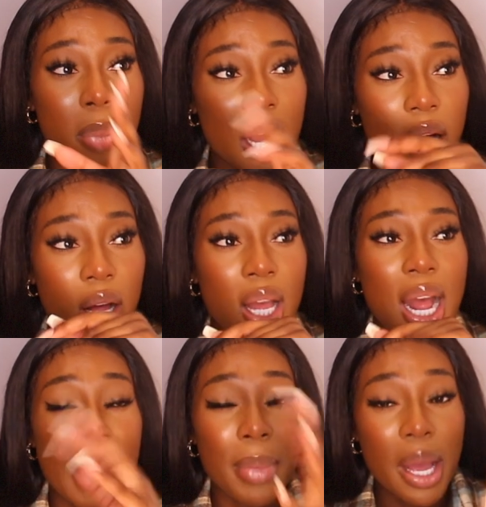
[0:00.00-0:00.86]
But
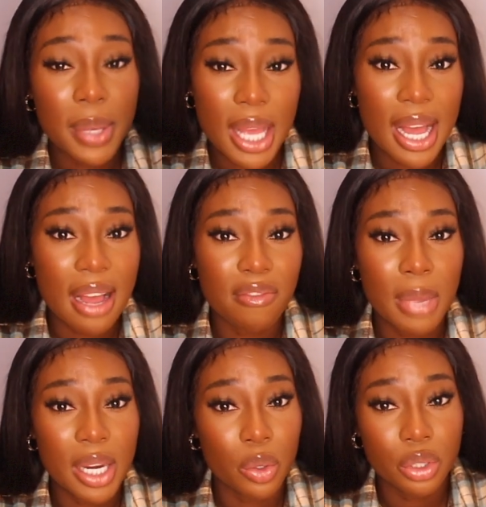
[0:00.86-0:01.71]
I'm happy I have
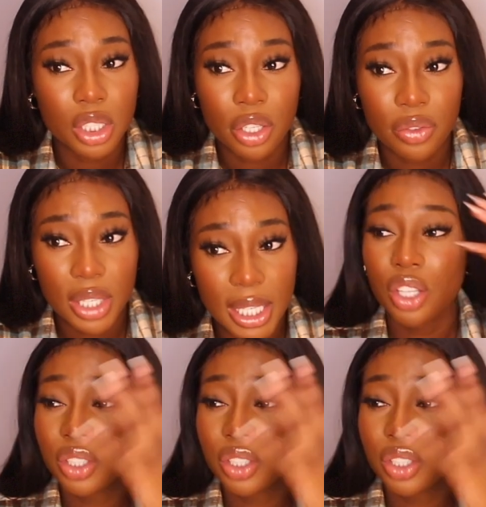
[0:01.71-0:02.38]
my law degree,